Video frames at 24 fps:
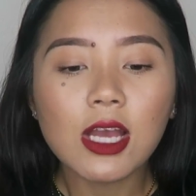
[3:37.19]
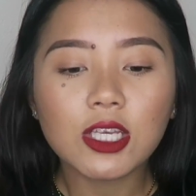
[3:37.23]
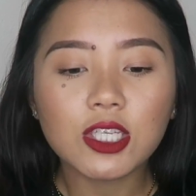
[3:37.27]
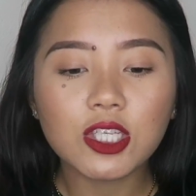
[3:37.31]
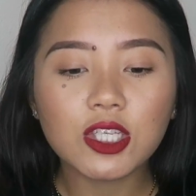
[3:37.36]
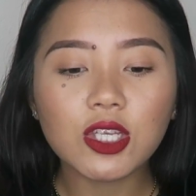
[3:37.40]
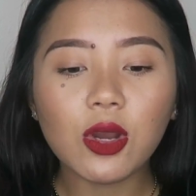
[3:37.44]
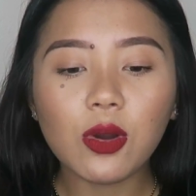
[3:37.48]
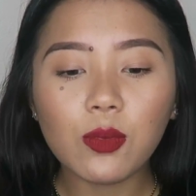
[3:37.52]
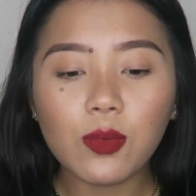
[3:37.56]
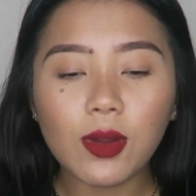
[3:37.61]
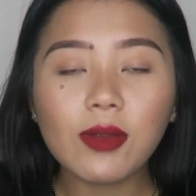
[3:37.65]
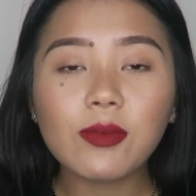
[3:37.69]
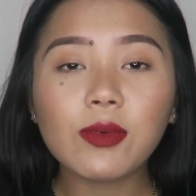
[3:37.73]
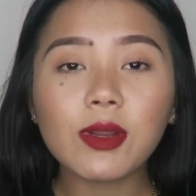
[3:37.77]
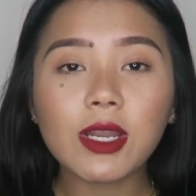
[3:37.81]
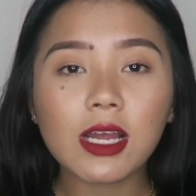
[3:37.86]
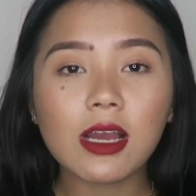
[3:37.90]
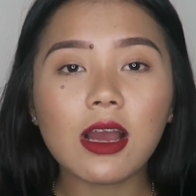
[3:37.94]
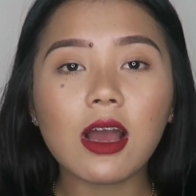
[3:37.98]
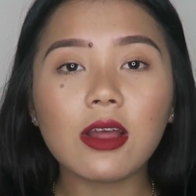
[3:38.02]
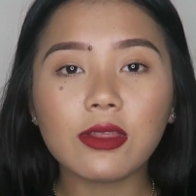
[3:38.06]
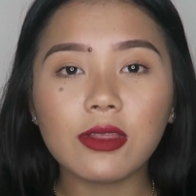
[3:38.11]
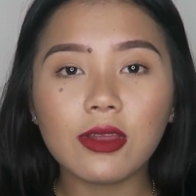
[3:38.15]
So right when
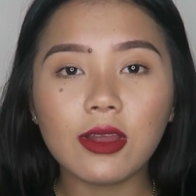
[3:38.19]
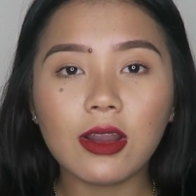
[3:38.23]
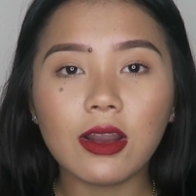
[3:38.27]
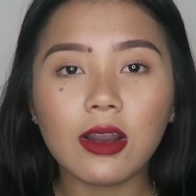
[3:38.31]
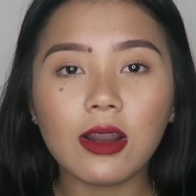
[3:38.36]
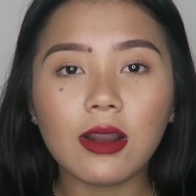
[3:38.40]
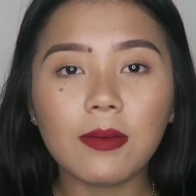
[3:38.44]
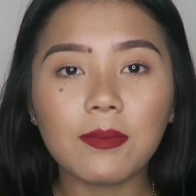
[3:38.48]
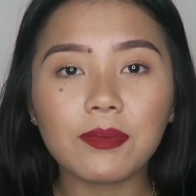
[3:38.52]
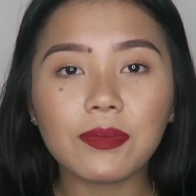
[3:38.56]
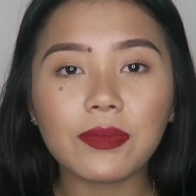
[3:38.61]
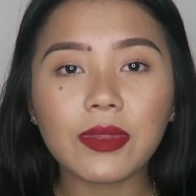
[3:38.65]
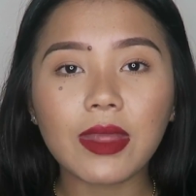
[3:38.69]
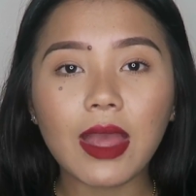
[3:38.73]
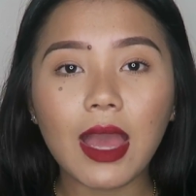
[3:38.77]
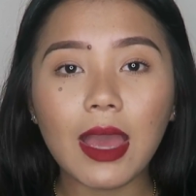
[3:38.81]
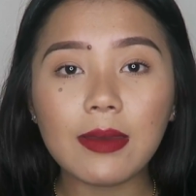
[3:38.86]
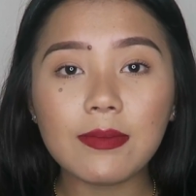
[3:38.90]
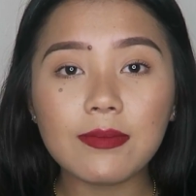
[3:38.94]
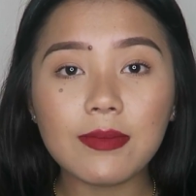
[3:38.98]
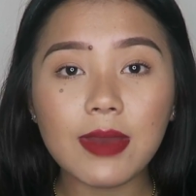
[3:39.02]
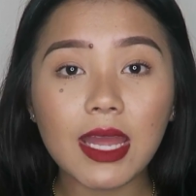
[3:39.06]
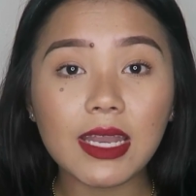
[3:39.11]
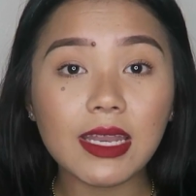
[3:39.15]
I got there,
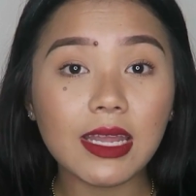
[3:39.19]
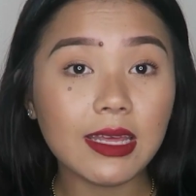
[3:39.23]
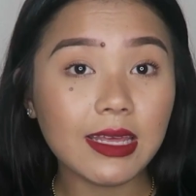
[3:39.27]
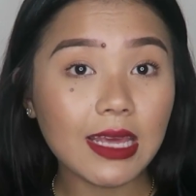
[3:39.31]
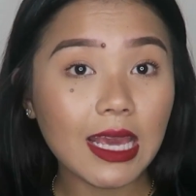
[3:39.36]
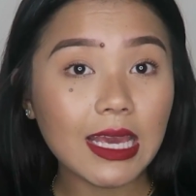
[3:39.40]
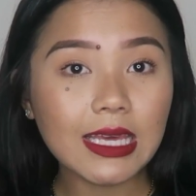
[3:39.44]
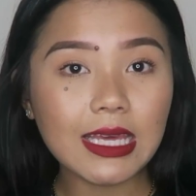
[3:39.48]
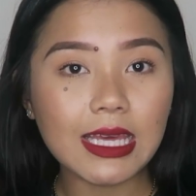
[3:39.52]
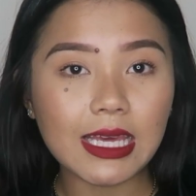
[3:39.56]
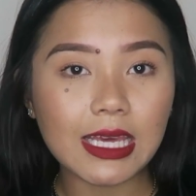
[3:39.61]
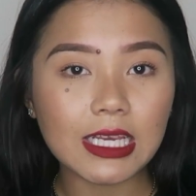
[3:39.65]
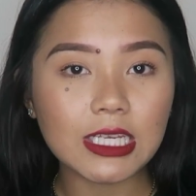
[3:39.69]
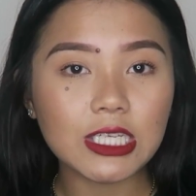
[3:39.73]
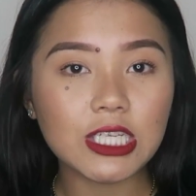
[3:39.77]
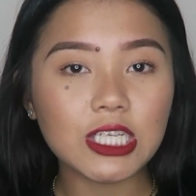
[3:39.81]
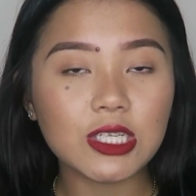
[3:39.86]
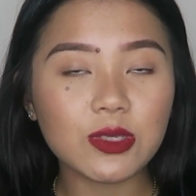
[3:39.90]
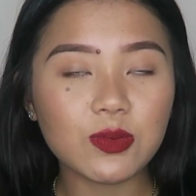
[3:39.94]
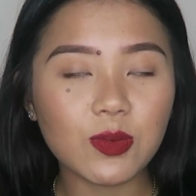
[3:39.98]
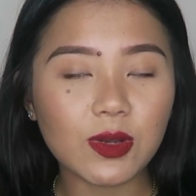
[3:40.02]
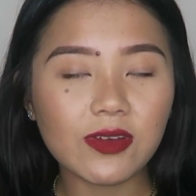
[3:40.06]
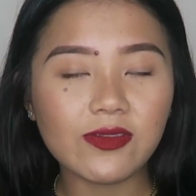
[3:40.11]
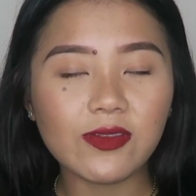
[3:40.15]
I met Yankee.
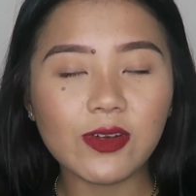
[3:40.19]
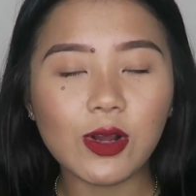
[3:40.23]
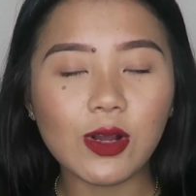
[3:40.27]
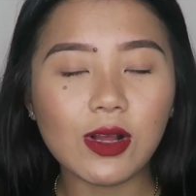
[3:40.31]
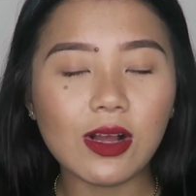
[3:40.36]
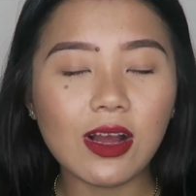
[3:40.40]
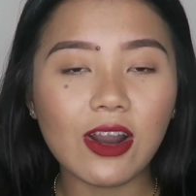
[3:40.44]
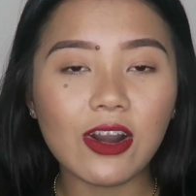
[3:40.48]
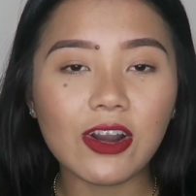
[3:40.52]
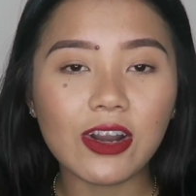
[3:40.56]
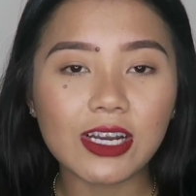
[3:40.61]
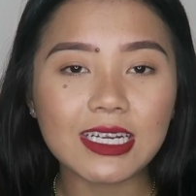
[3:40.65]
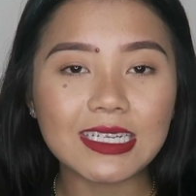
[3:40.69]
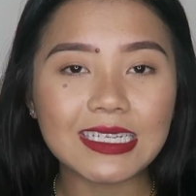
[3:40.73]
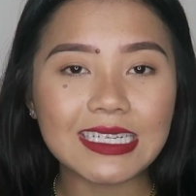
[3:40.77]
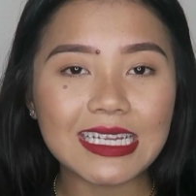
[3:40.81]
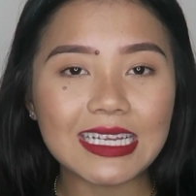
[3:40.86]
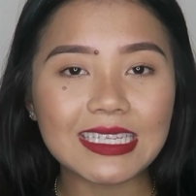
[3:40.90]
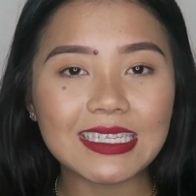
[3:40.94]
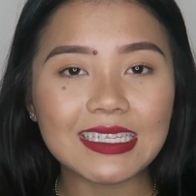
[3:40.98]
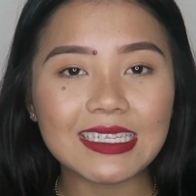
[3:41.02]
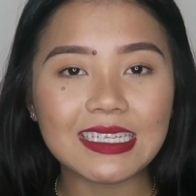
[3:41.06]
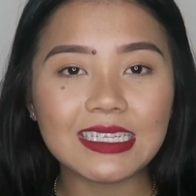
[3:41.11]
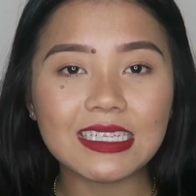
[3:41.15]
She's one of our
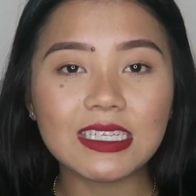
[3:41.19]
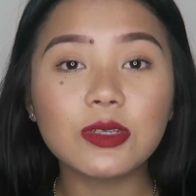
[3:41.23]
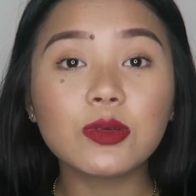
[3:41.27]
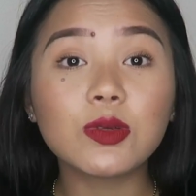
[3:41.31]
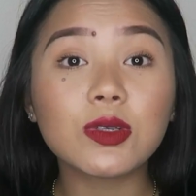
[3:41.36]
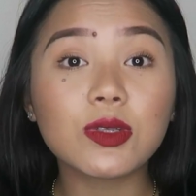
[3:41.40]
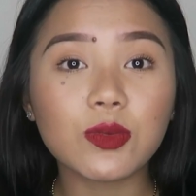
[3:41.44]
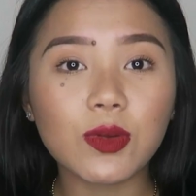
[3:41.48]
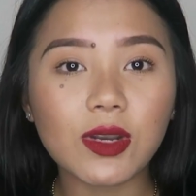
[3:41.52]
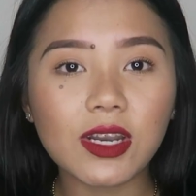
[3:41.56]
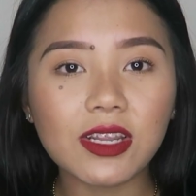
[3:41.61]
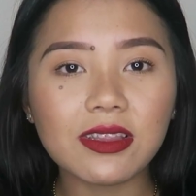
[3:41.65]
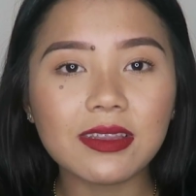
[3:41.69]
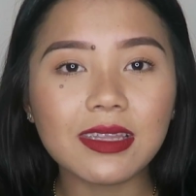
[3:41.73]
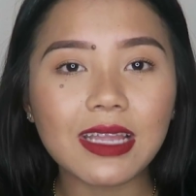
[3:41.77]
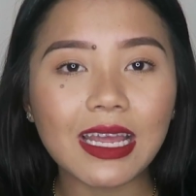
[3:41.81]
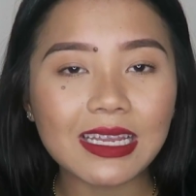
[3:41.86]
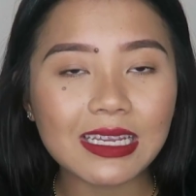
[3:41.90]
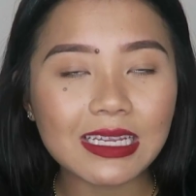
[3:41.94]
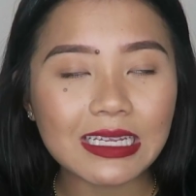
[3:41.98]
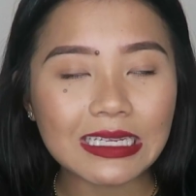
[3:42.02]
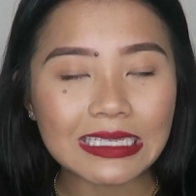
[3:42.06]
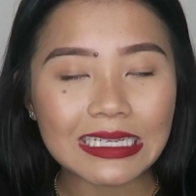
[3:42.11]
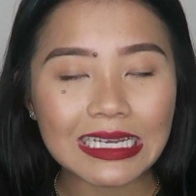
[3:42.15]
contestants. She was one of the
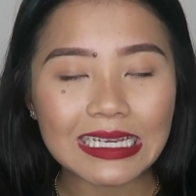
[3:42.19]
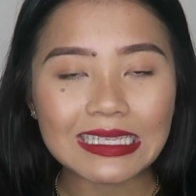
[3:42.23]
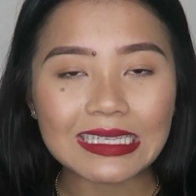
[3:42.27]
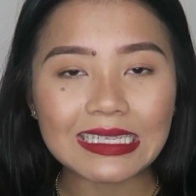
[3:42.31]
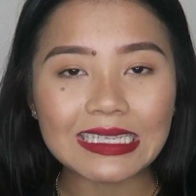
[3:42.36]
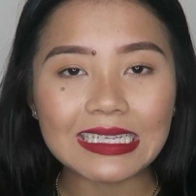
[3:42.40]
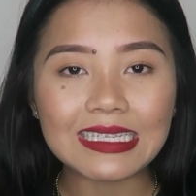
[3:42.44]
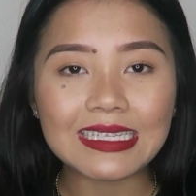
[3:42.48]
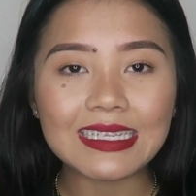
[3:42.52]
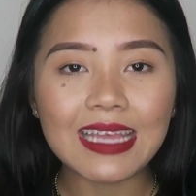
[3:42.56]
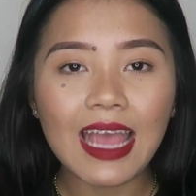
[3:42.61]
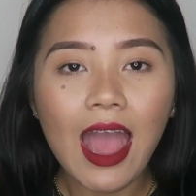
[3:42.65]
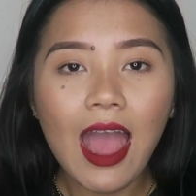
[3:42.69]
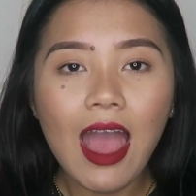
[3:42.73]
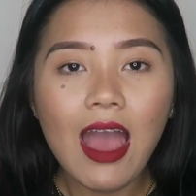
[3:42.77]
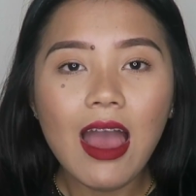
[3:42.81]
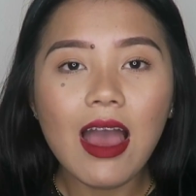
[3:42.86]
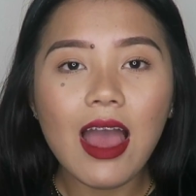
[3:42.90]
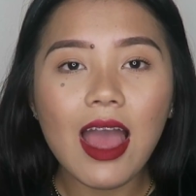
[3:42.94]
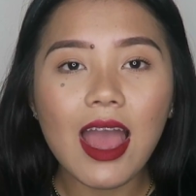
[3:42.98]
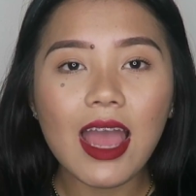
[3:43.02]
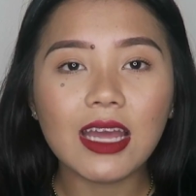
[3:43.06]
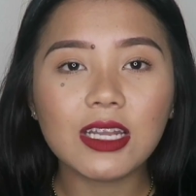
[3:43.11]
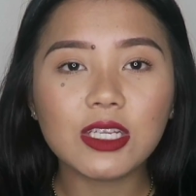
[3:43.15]
9 contestants
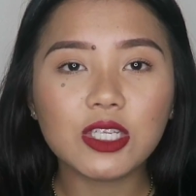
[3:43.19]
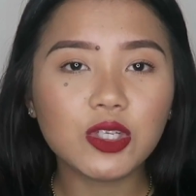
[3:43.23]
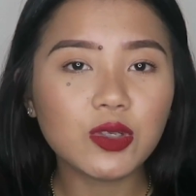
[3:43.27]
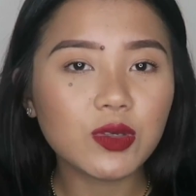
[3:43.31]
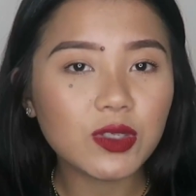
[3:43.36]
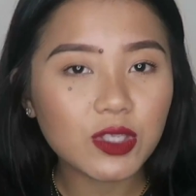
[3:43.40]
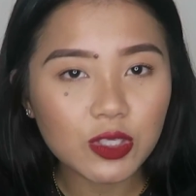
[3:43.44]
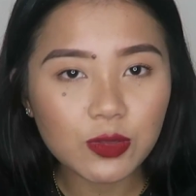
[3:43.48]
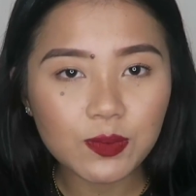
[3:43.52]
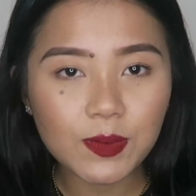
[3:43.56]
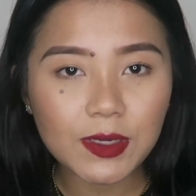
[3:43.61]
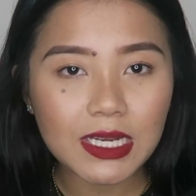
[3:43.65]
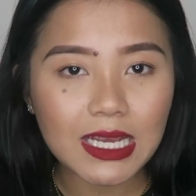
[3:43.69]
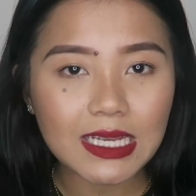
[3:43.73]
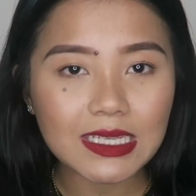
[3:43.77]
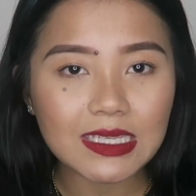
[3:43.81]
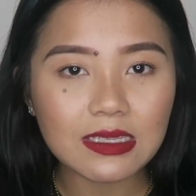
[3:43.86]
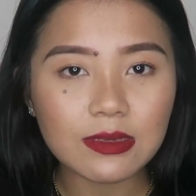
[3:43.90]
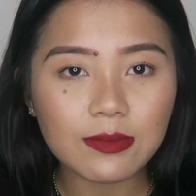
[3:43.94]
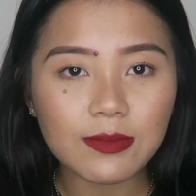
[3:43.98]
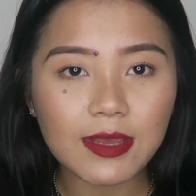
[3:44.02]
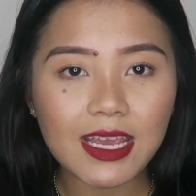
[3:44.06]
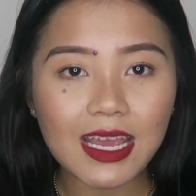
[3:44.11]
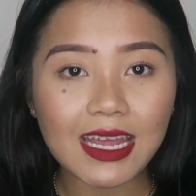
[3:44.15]
and she was super nice
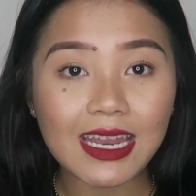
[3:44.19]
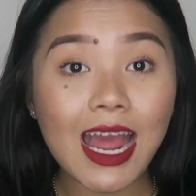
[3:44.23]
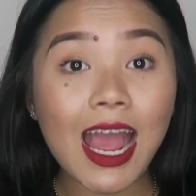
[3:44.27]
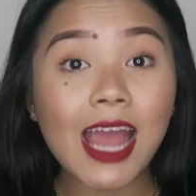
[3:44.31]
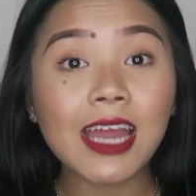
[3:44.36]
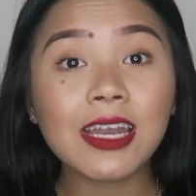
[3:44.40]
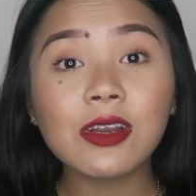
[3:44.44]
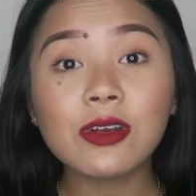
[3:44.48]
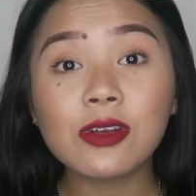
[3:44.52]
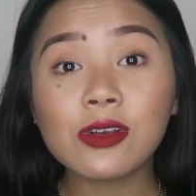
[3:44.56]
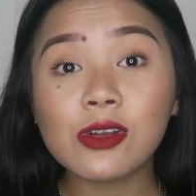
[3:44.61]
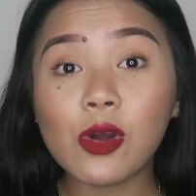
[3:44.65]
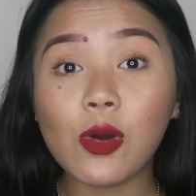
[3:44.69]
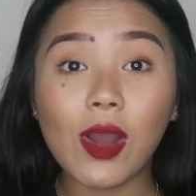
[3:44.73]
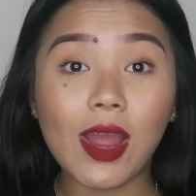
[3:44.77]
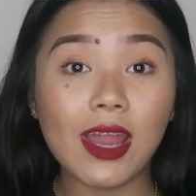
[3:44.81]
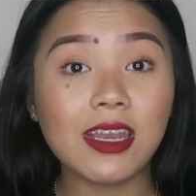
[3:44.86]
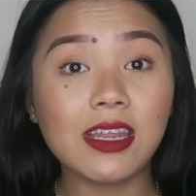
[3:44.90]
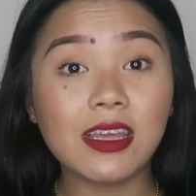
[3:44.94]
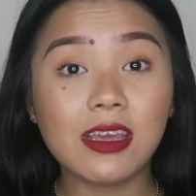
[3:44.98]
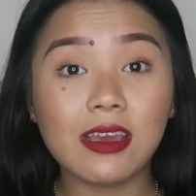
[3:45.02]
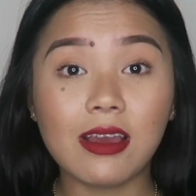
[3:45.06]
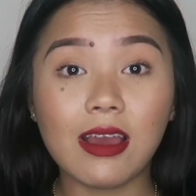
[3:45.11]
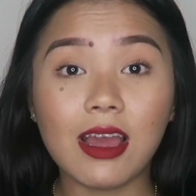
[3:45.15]
to me, and I didn't know
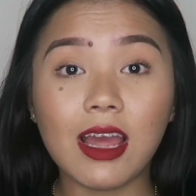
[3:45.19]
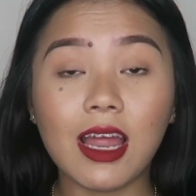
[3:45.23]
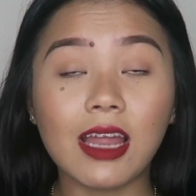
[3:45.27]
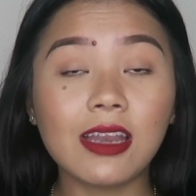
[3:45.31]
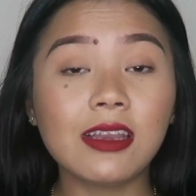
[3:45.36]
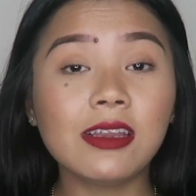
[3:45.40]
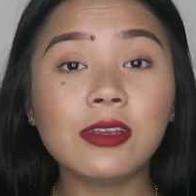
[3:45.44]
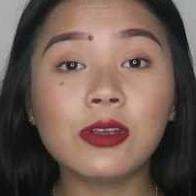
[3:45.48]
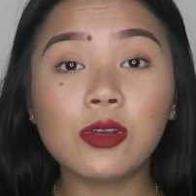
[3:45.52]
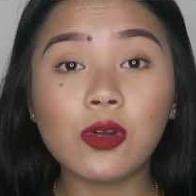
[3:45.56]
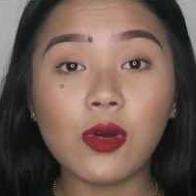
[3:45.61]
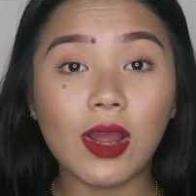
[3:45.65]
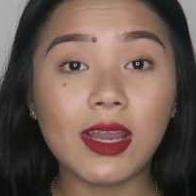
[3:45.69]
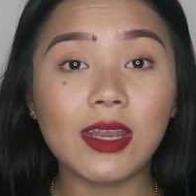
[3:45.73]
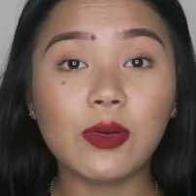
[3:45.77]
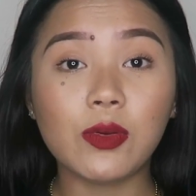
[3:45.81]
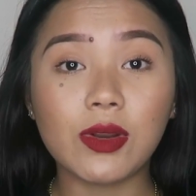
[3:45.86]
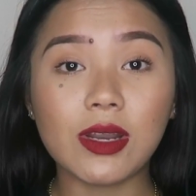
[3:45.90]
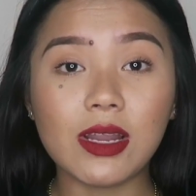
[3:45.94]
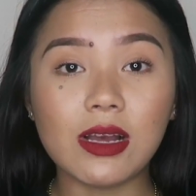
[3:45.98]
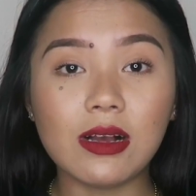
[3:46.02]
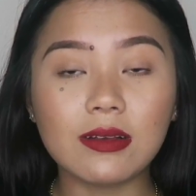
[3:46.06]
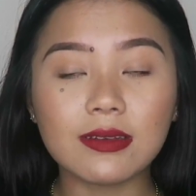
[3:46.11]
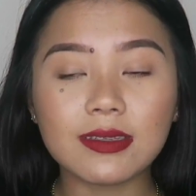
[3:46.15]

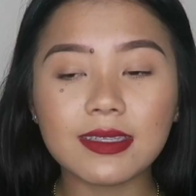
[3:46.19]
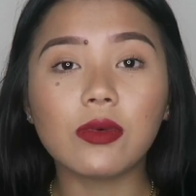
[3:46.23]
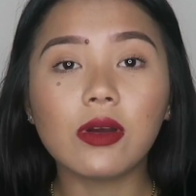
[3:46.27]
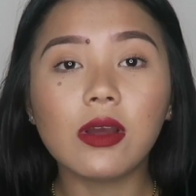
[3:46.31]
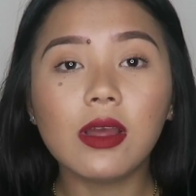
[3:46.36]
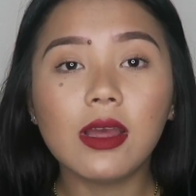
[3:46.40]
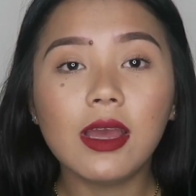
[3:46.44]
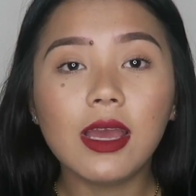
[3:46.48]
anyone else.